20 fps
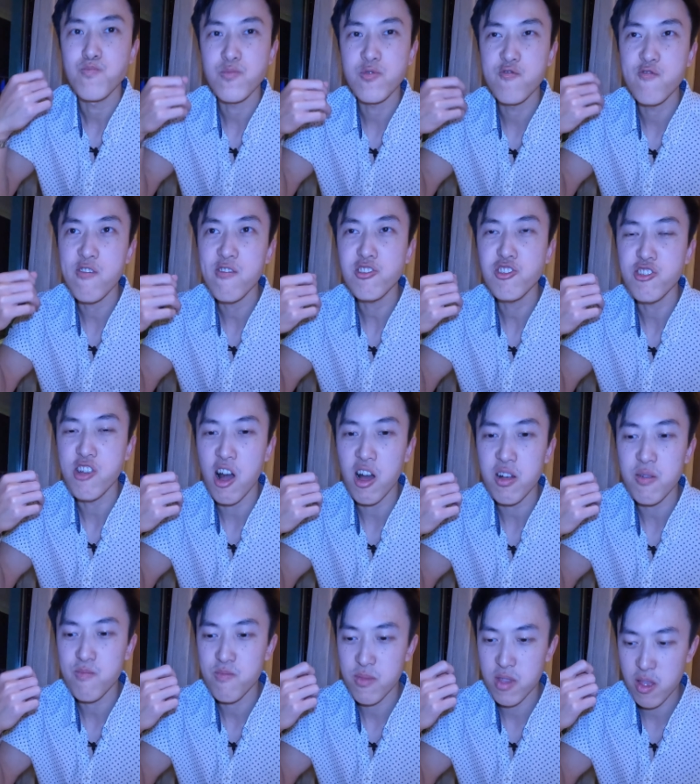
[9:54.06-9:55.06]
It's very
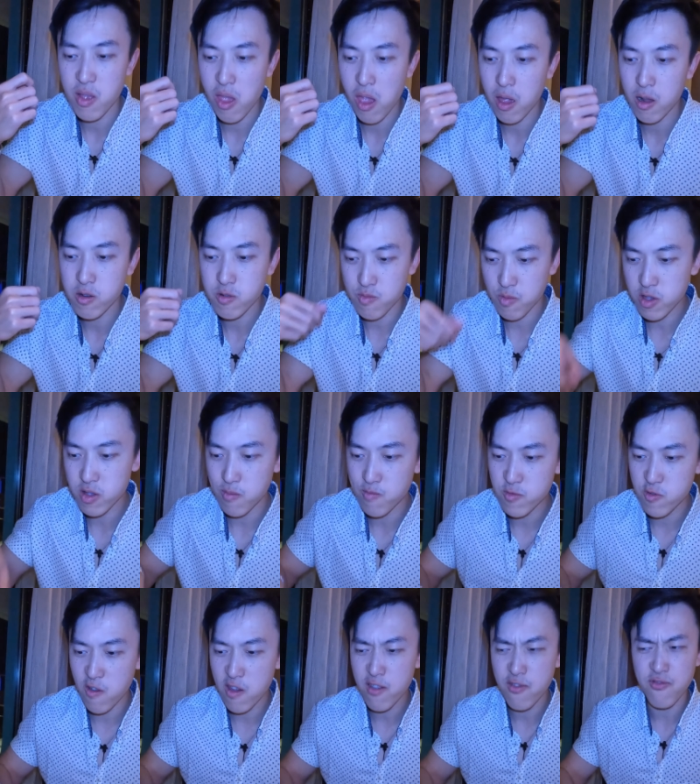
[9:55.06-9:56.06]
chocolate. It's
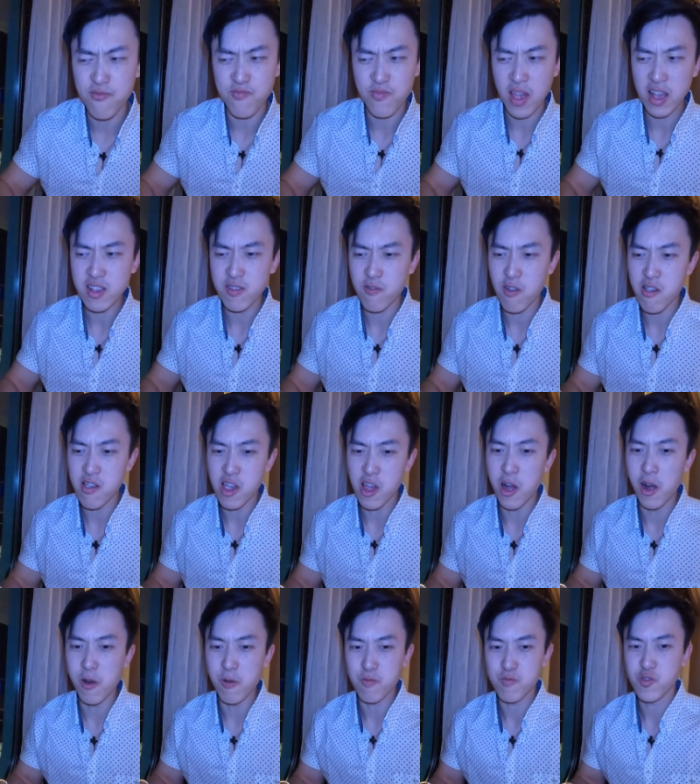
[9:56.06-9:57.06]
very. It has a very
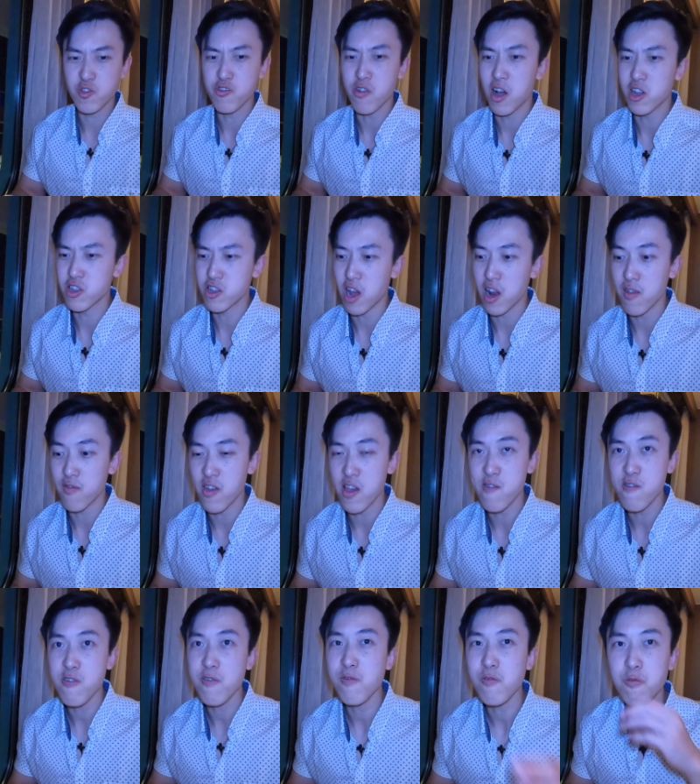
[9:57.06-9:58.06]
um, strong chocolate
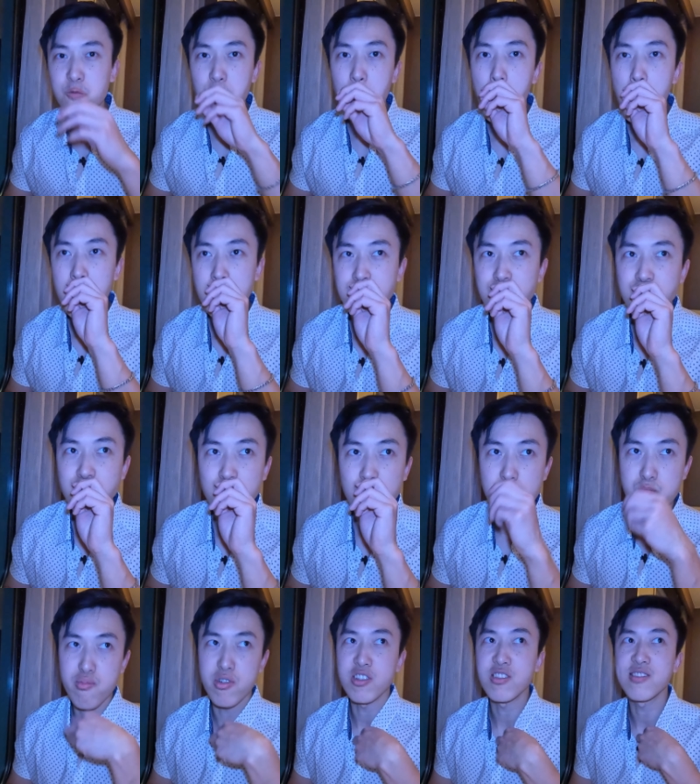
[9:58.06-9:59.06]
flavor,
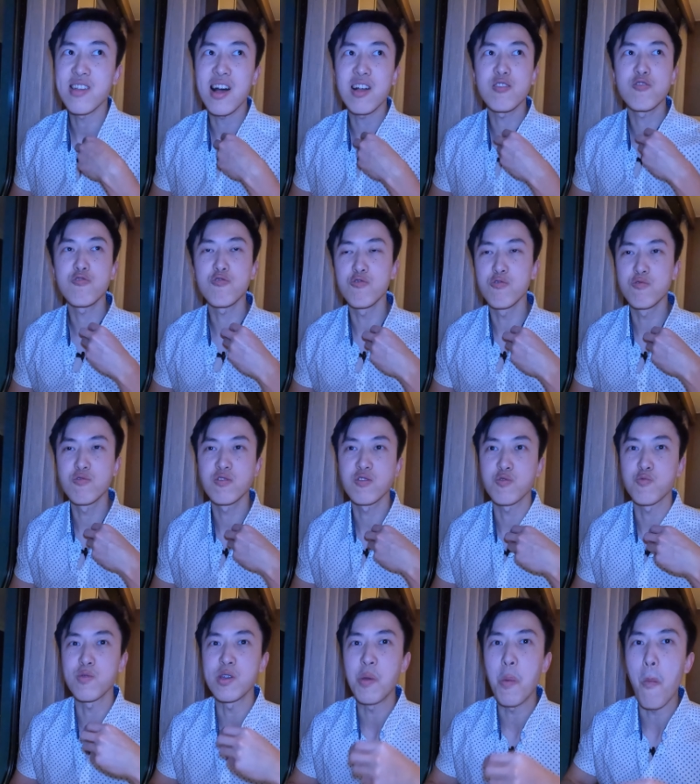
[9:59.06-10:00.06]
but it's not too
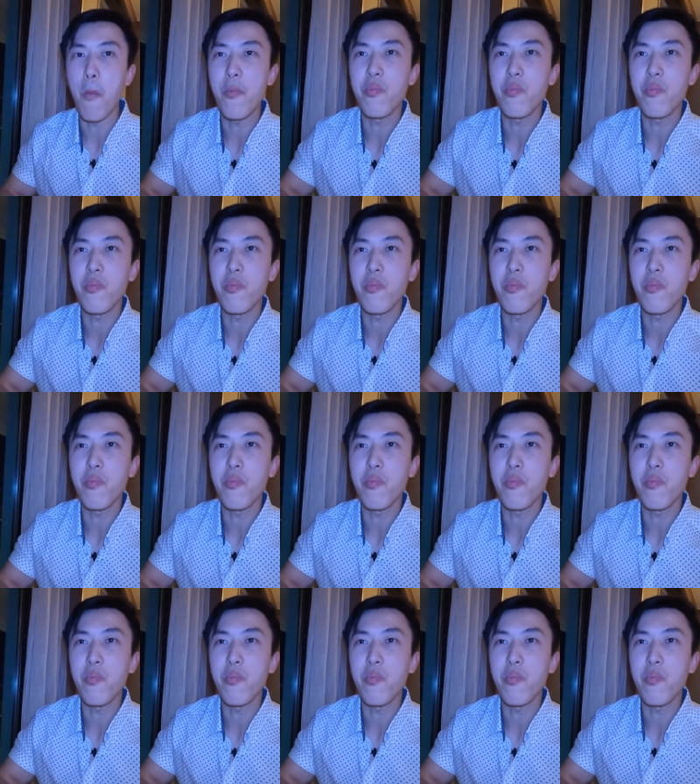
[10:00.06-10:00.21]
sweet.